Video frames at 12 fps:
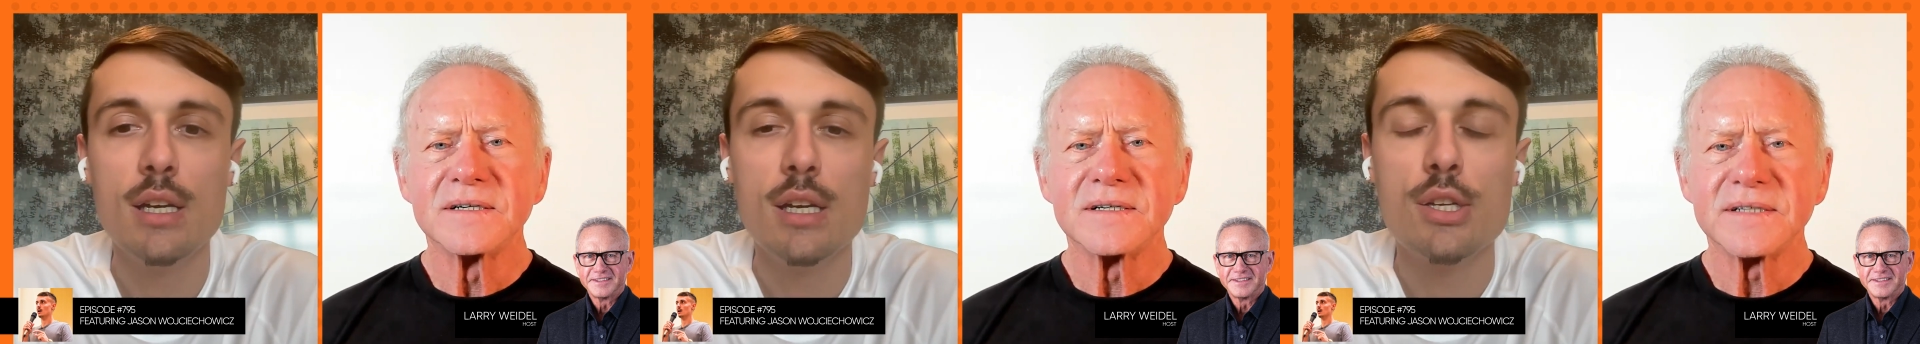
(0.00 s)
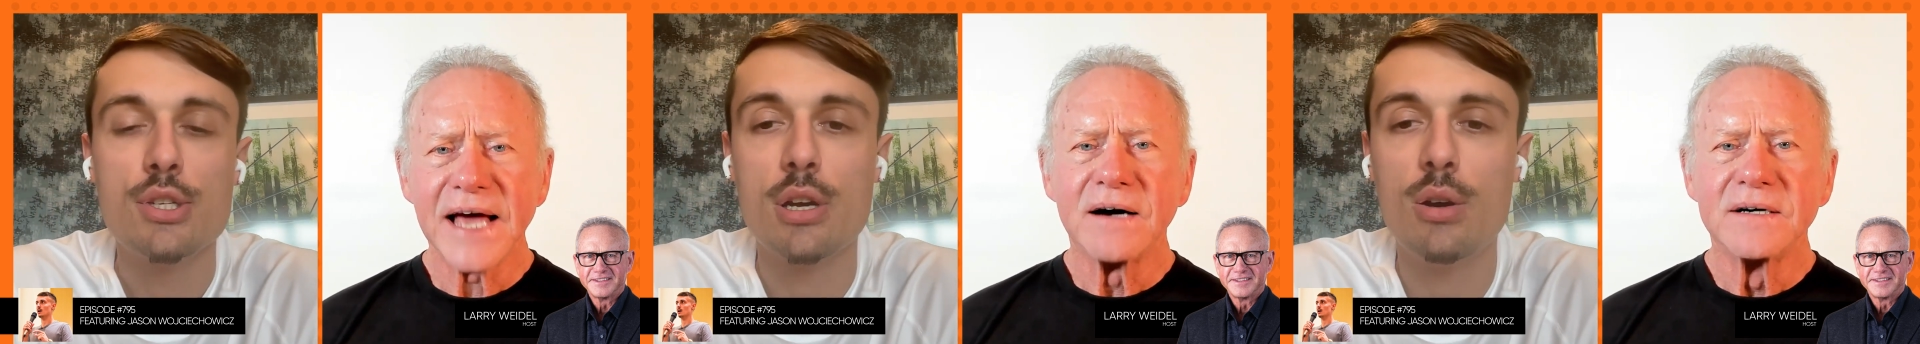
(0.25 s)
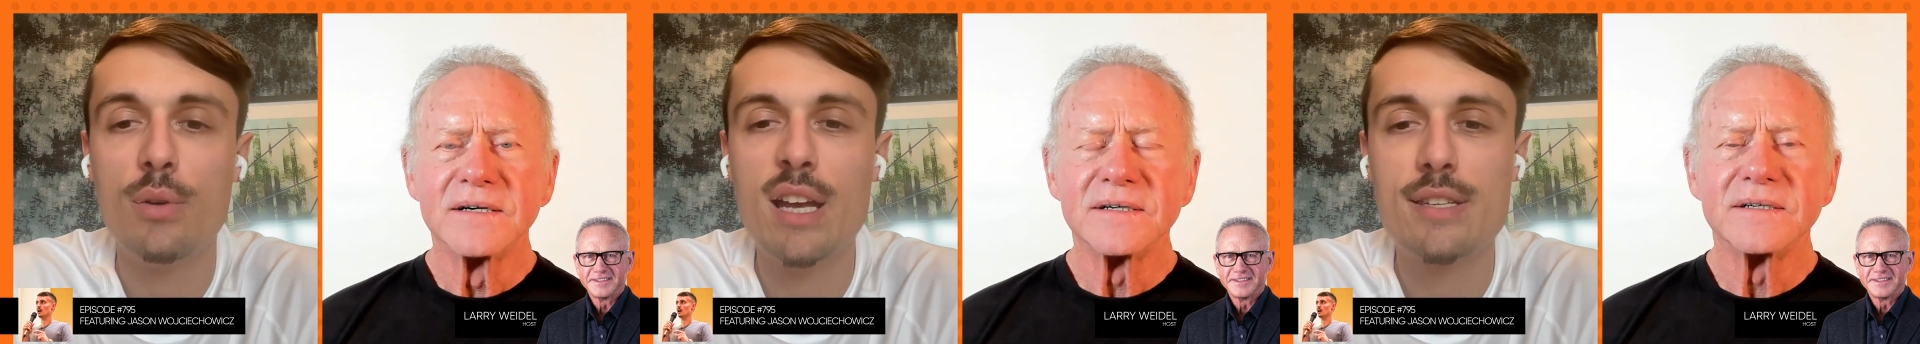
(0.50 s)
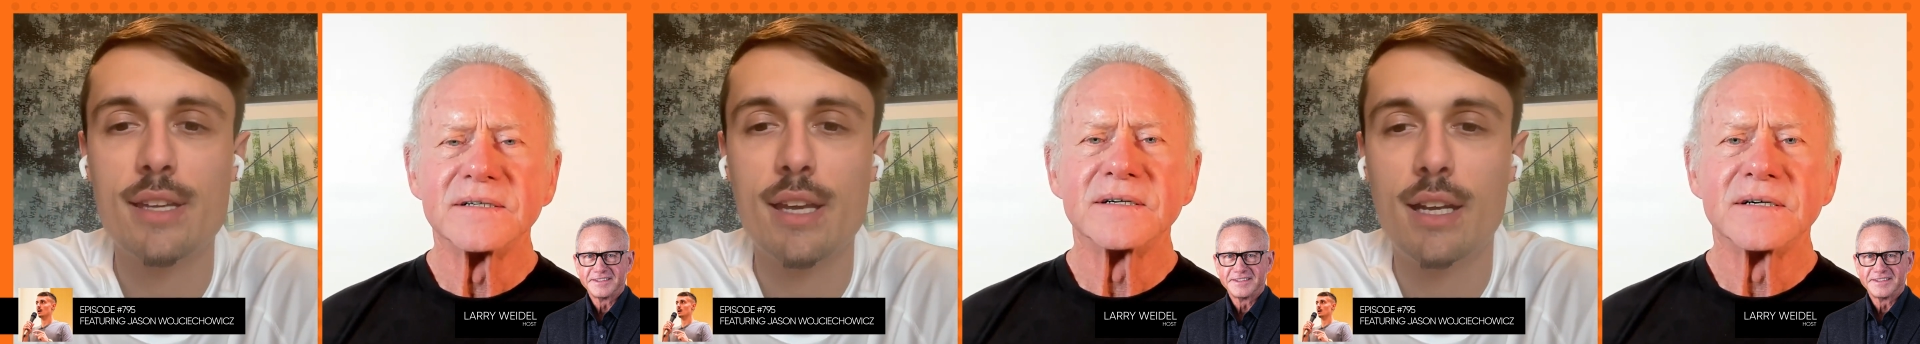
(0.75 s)
Speaker 1: So yeah.
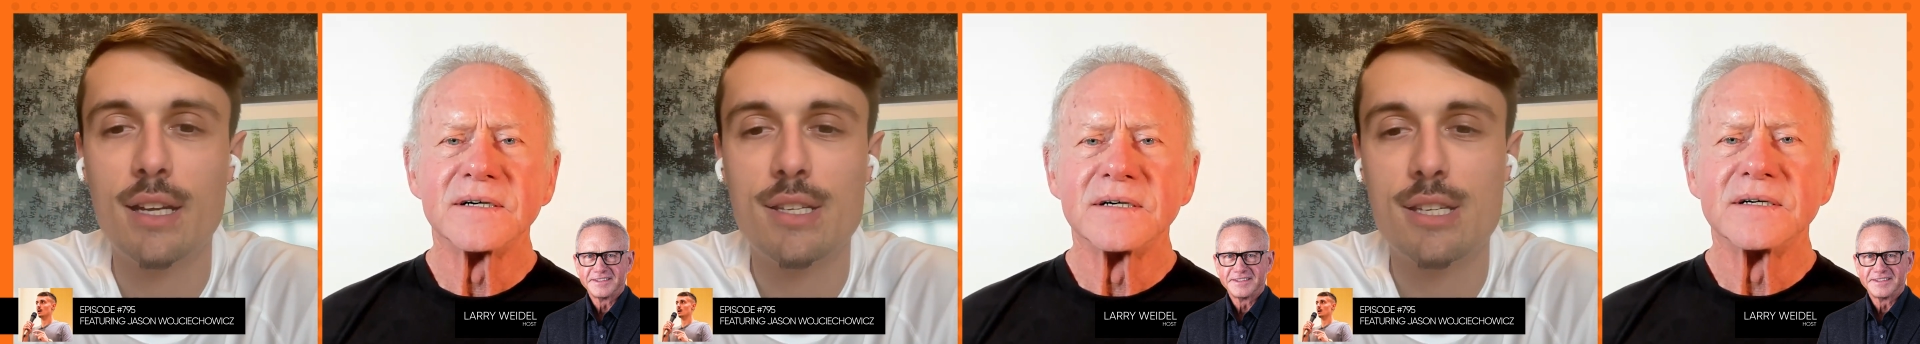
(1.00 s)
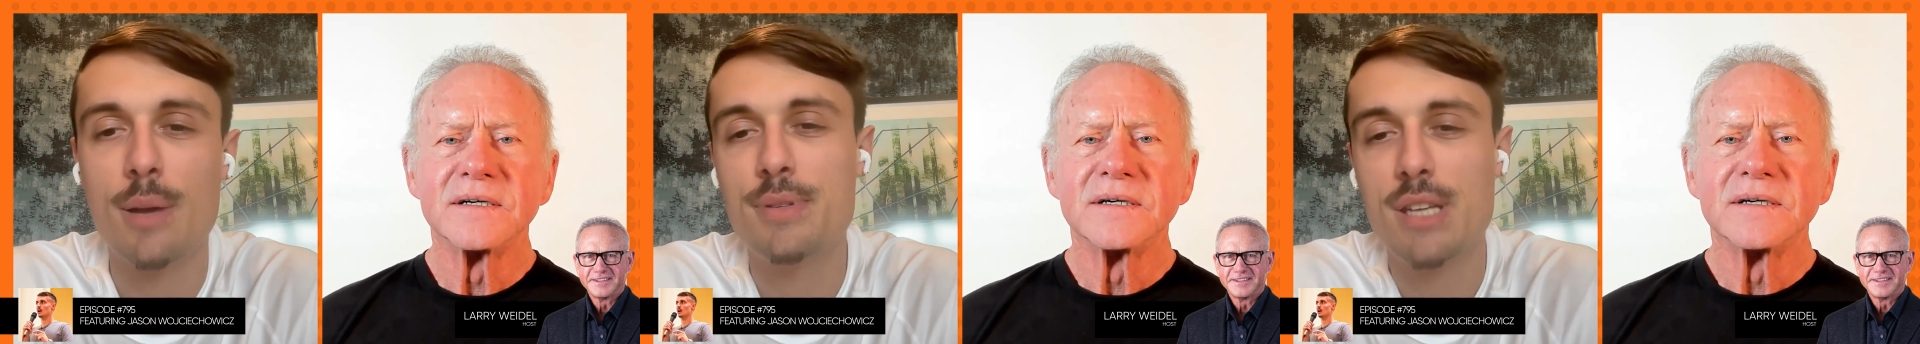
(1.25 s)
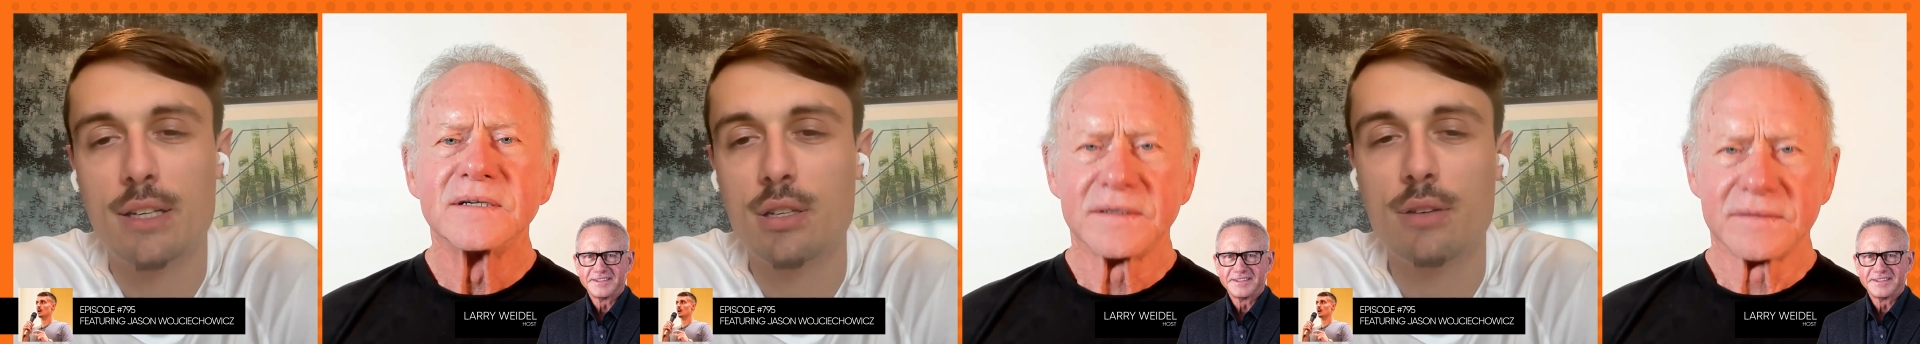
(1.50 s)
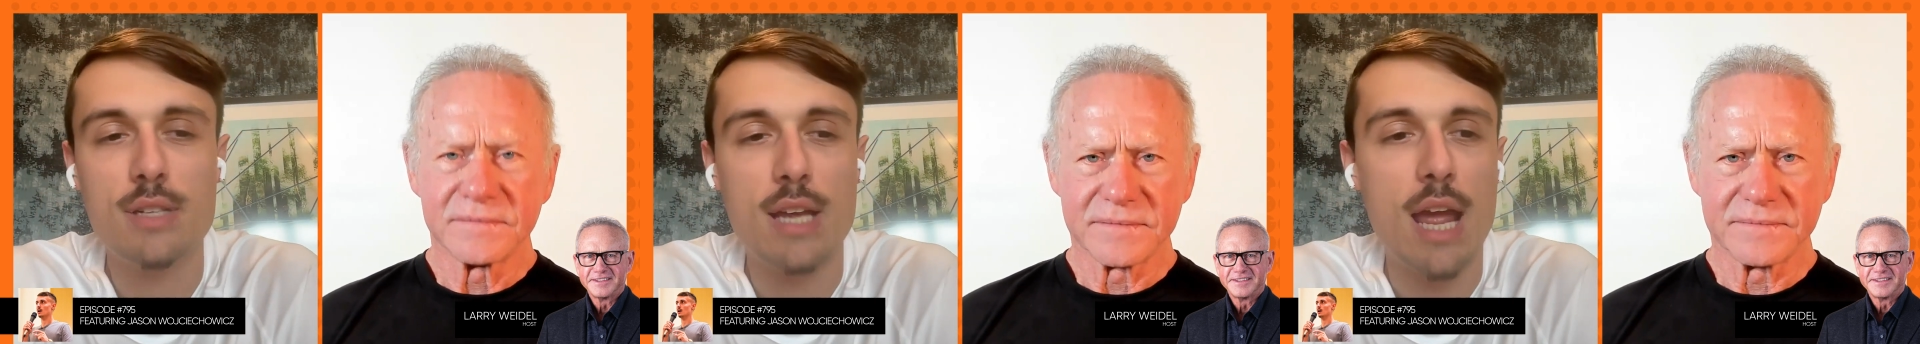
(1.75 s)
It's like a
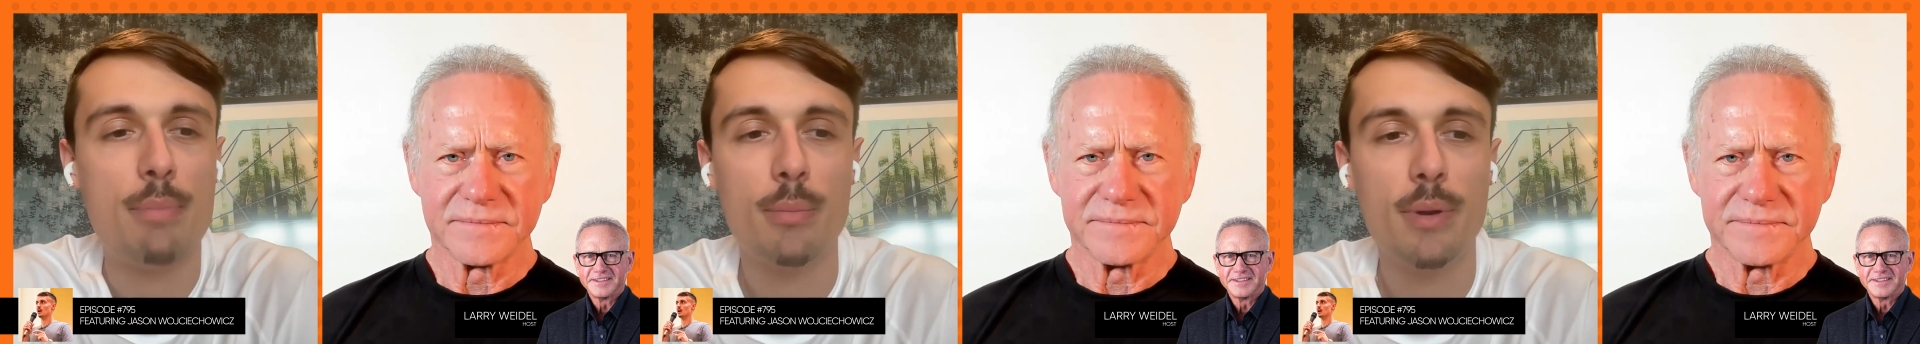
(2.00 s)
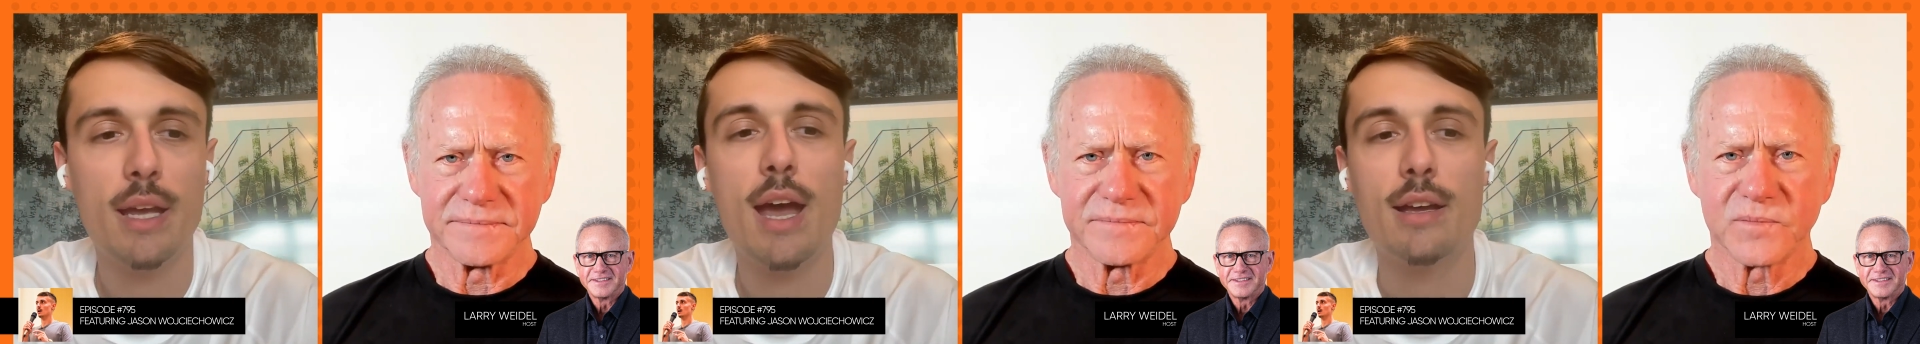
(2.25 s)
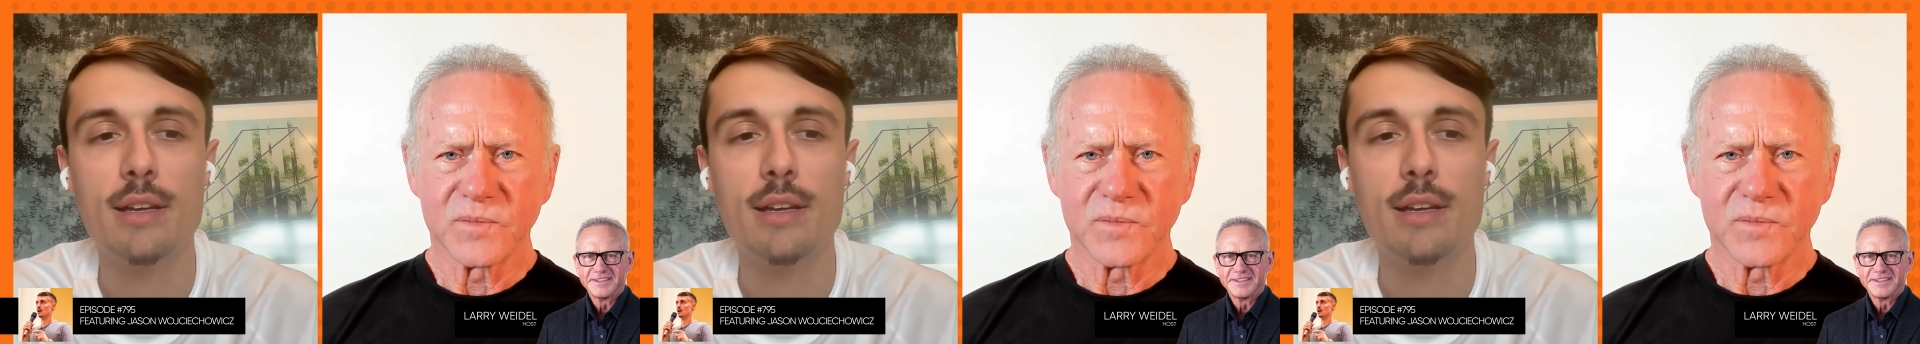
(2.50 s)
subsector of Tampa, but yeah,